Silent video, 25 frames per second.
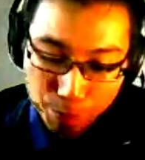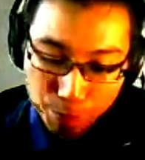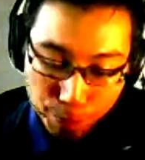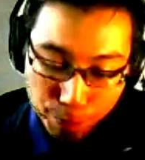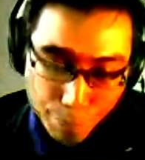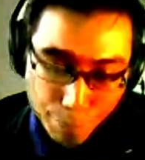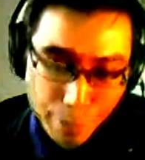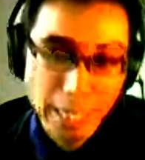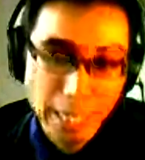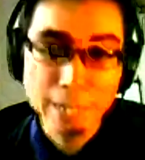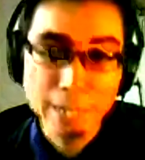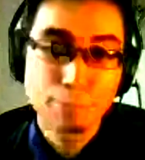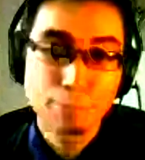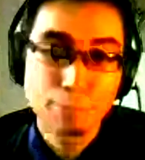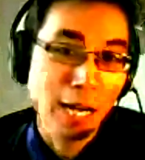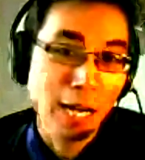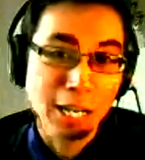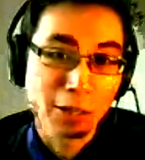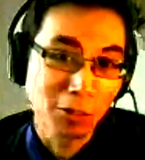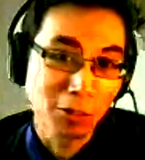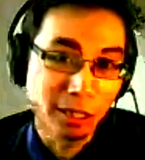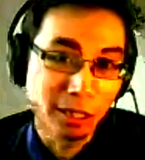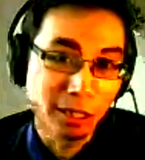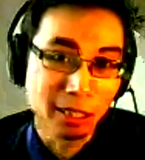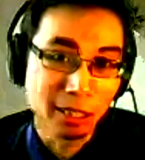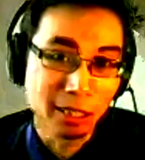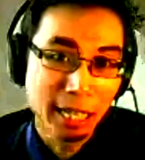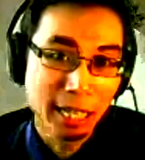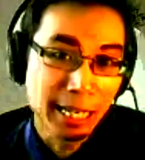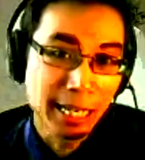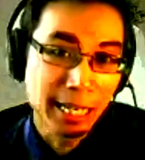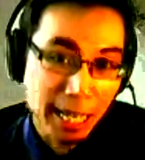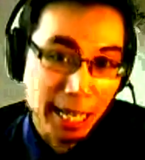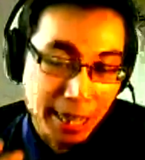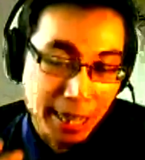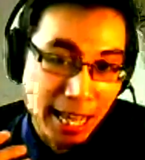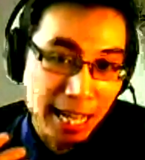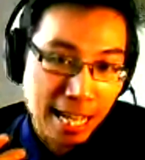Pin proudly, and,
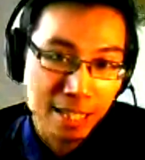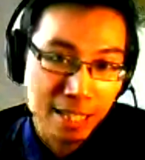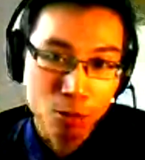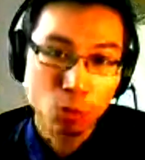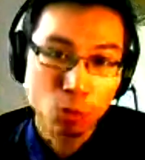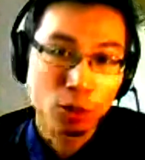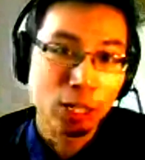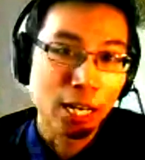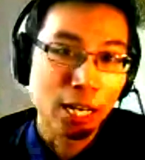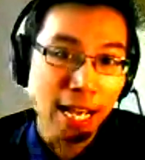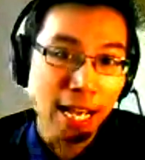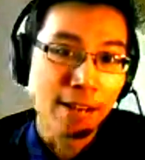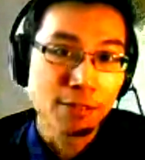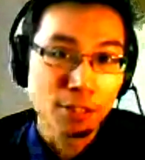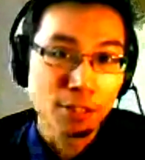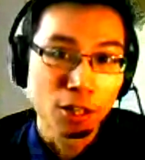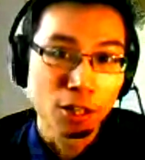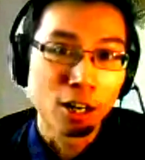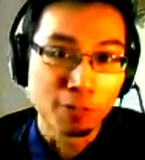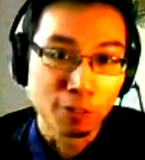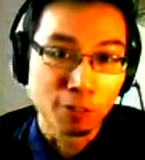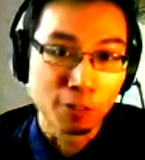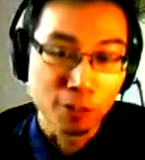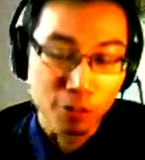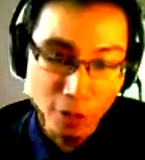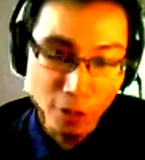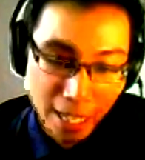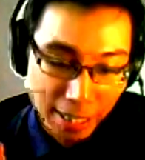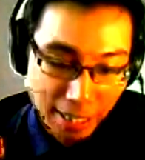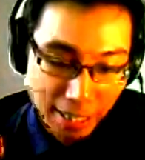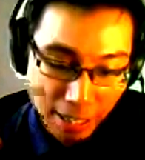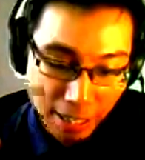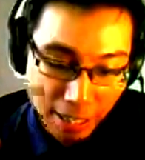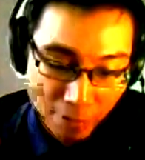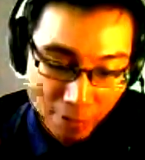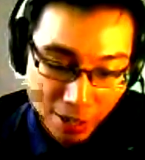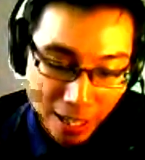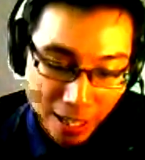and that's what I have to offer. That
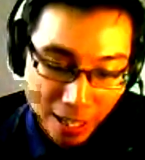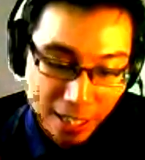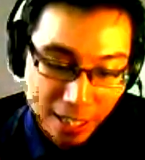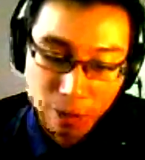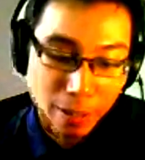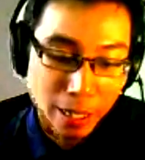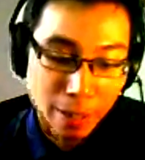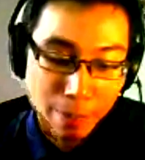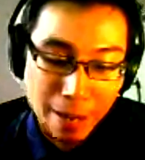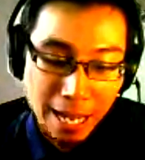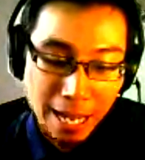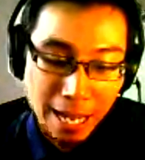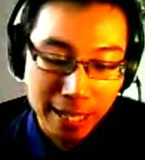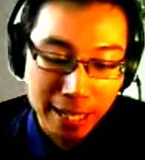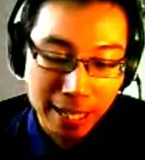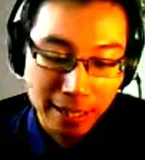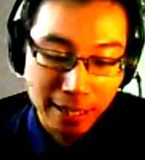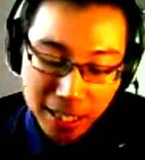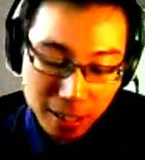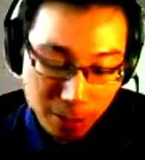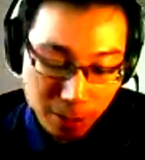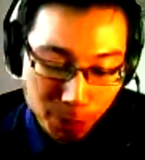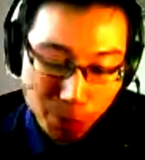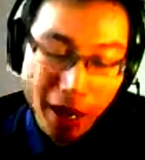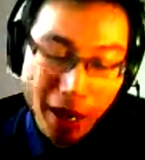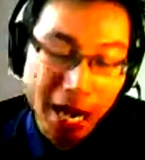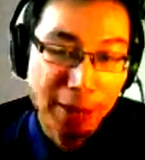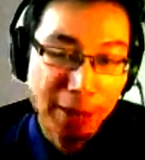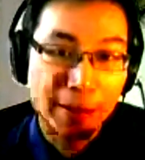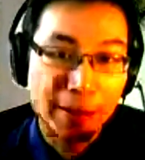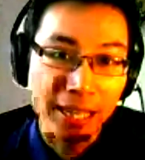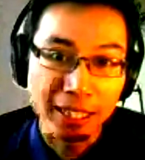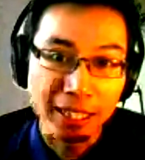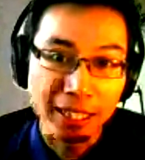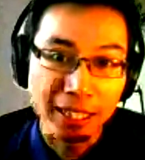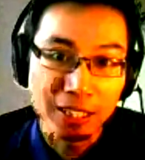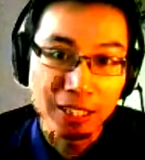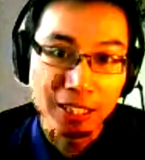if that's going to be a man, that's my
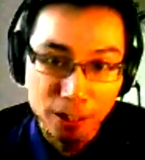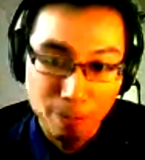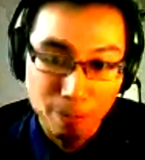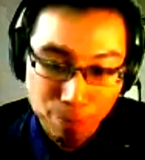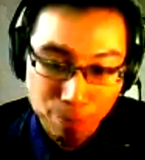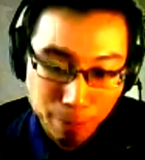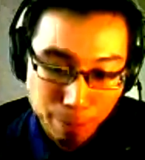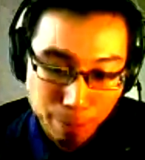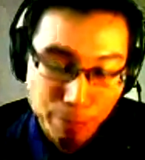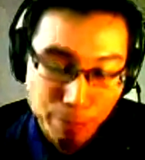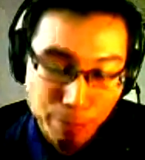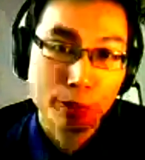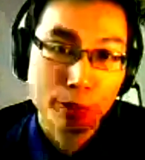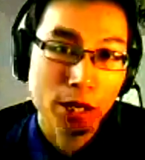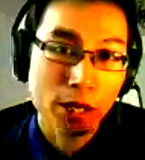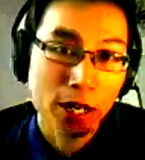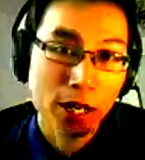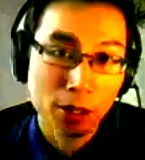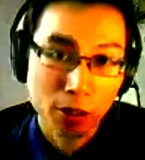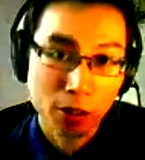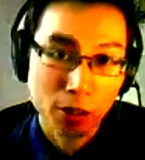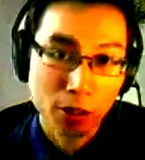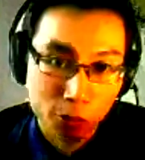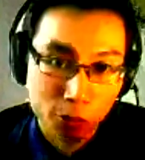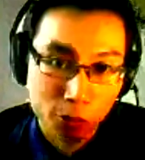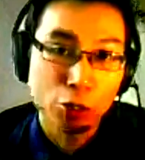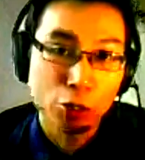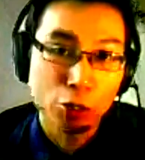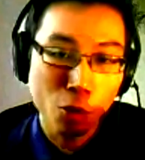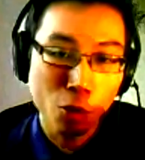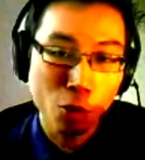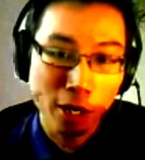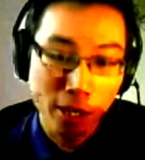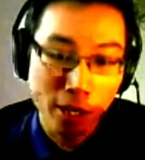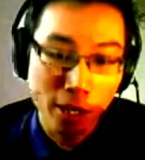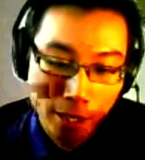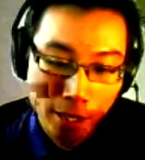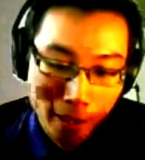manly tip. Be proud of who you
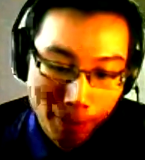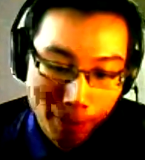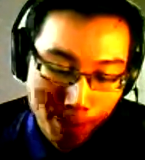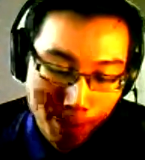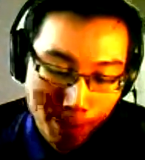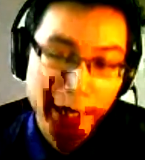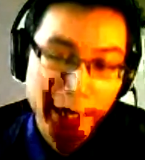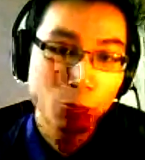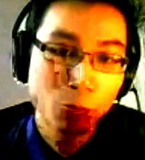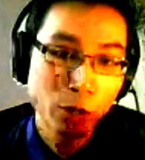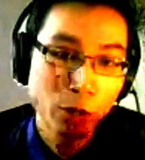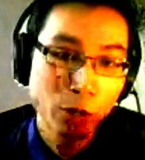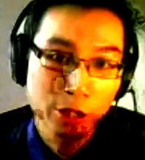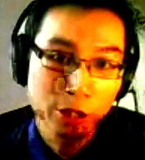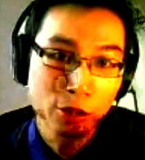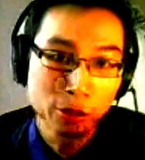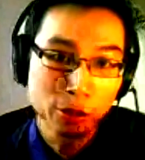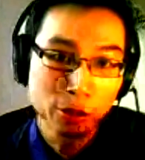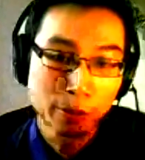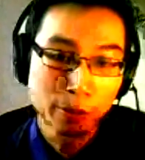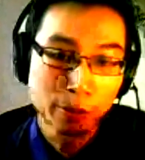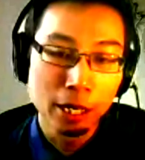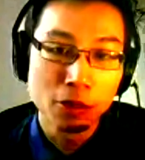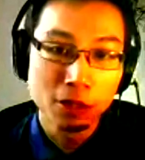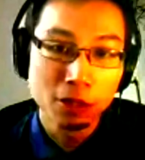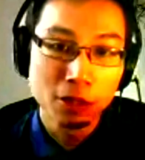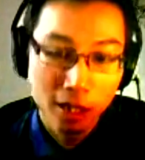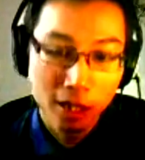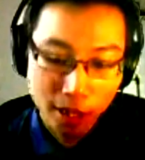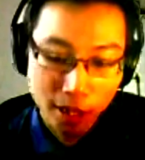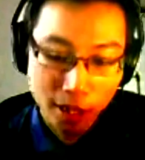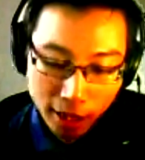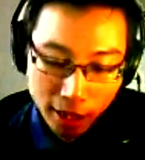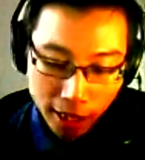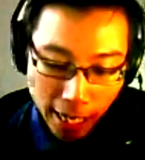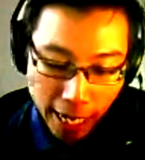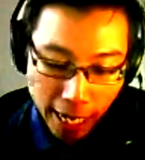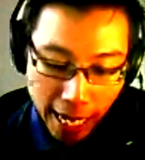are, pin what you're about,
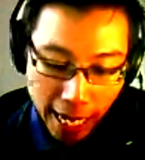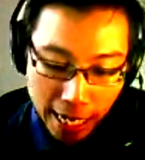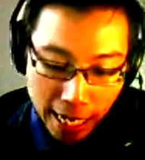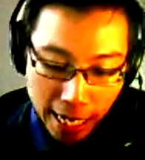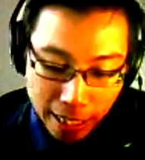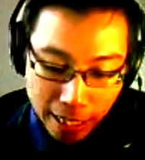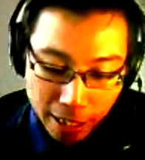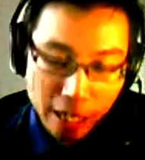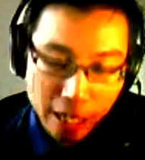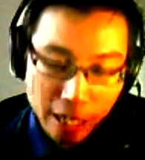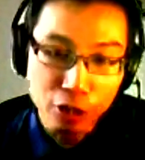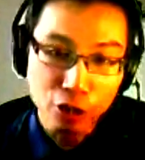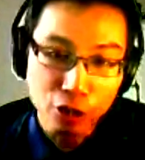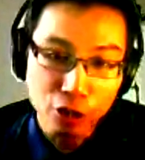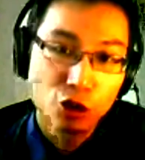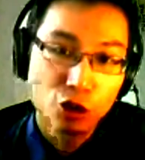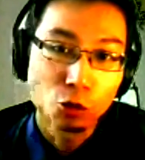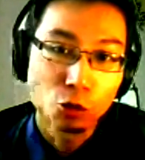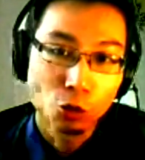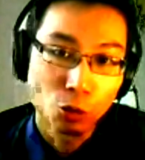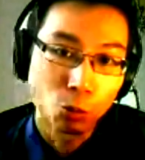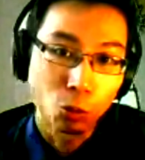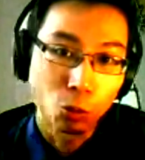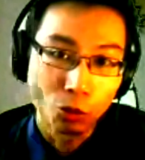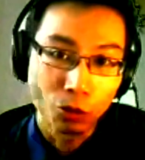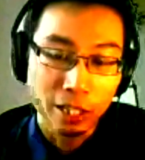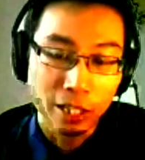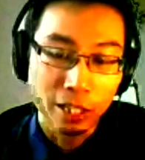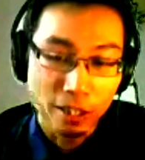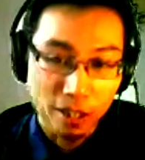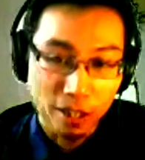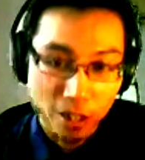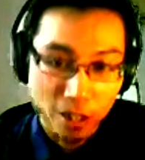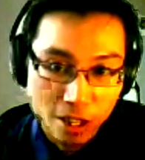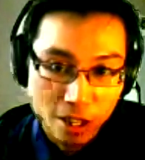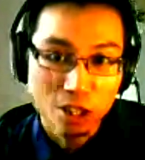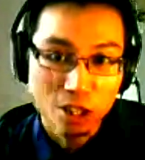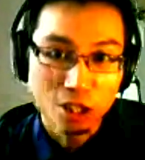and and show the world that
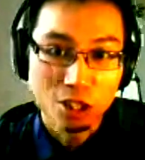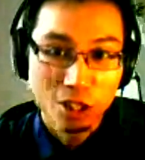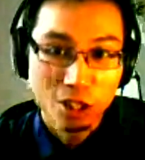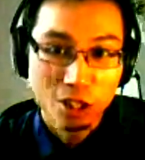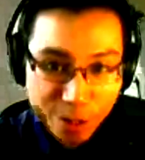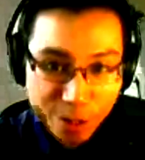this is